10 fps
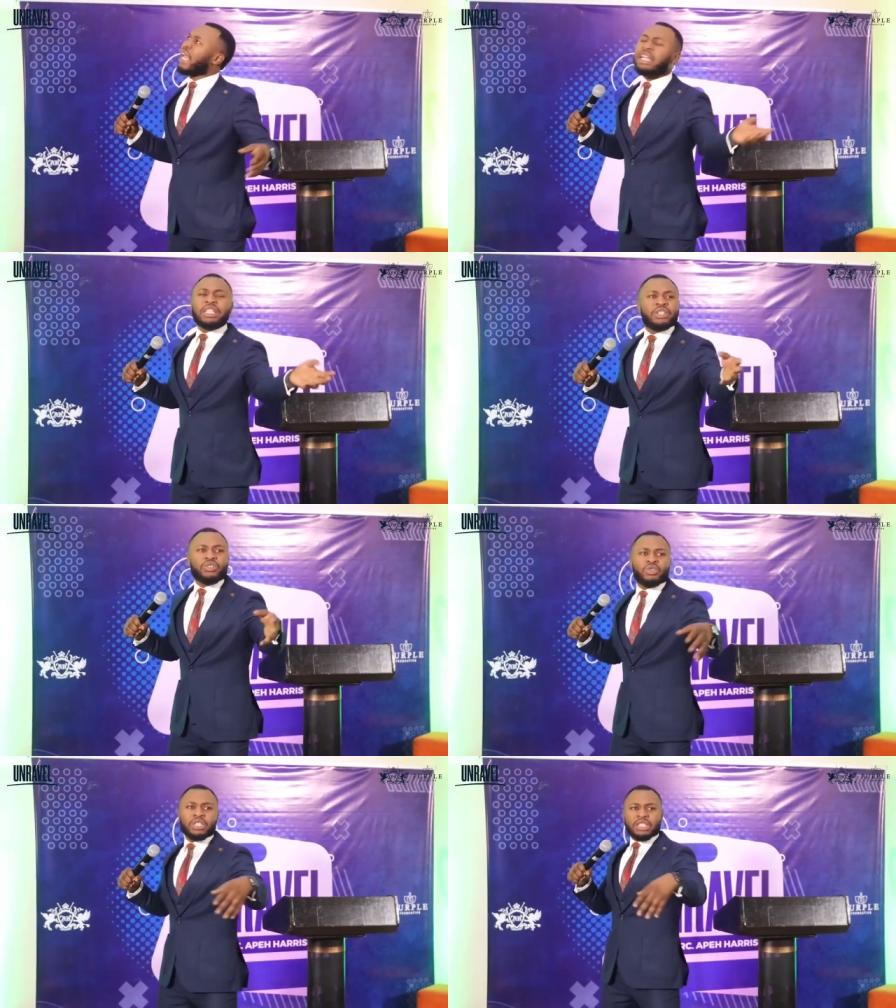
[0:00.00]
the editing
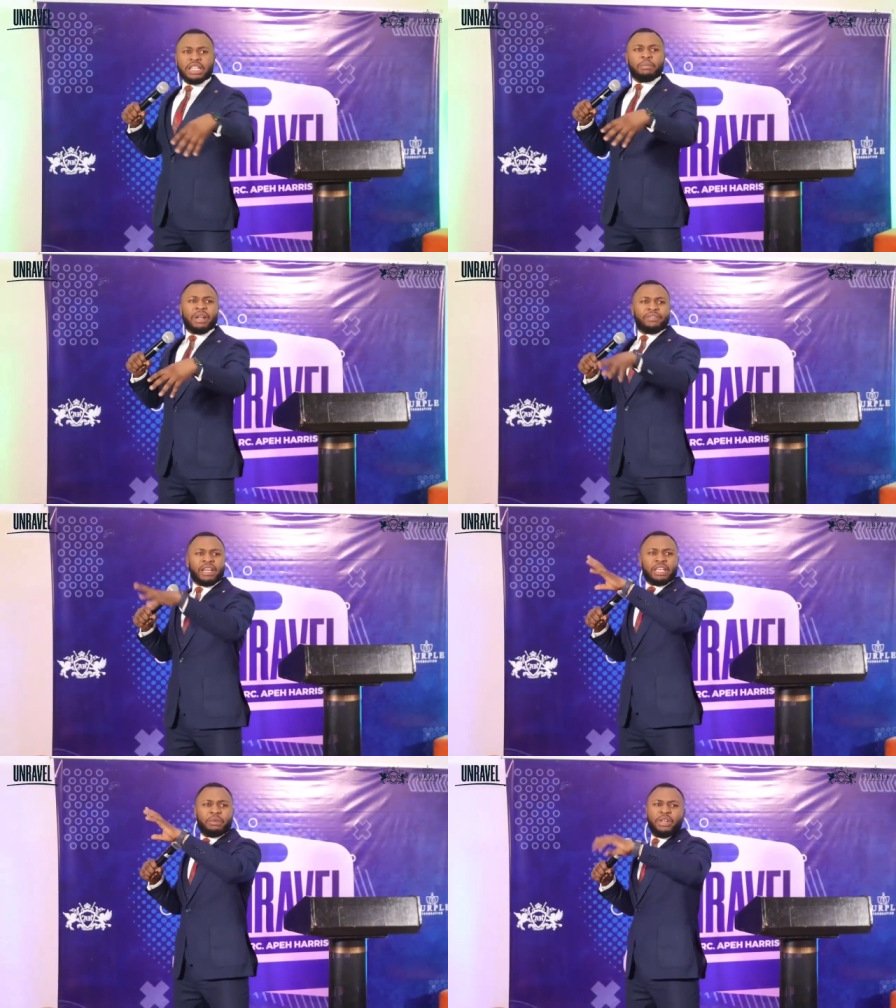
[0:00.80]
suite is named
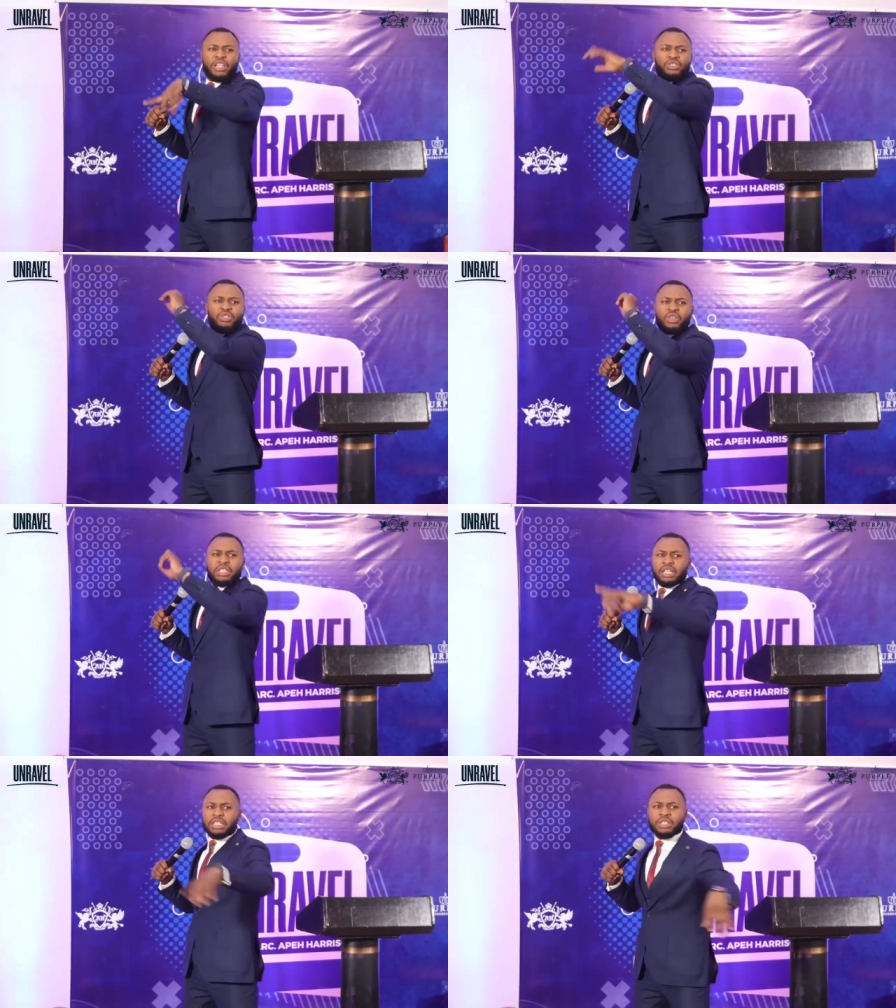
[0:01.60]
after him, Nate
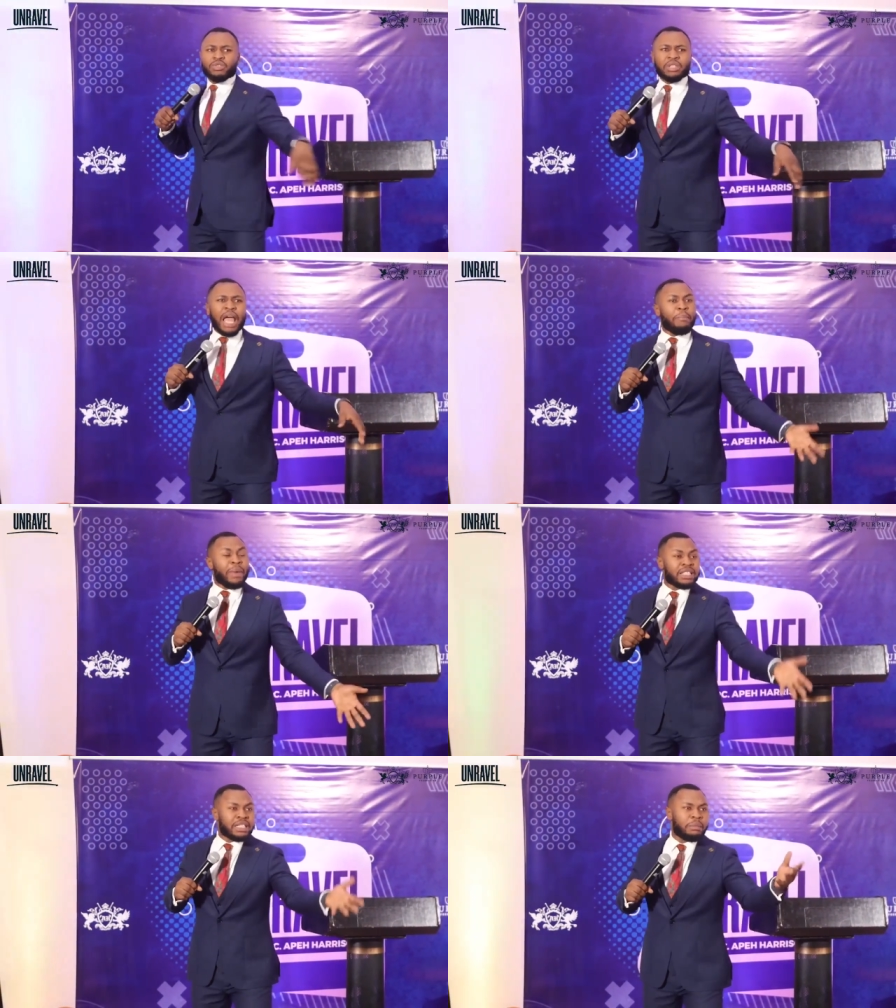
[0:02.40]
Juniors Editing Suite. I
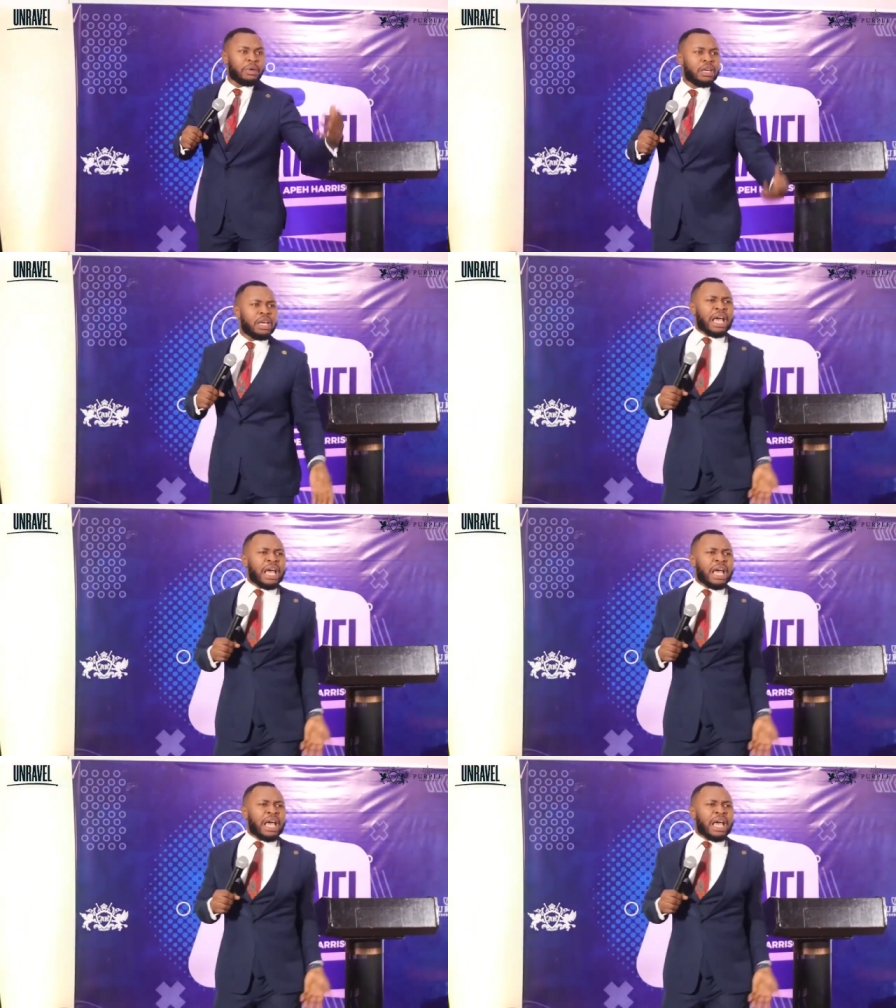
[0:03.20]
met him.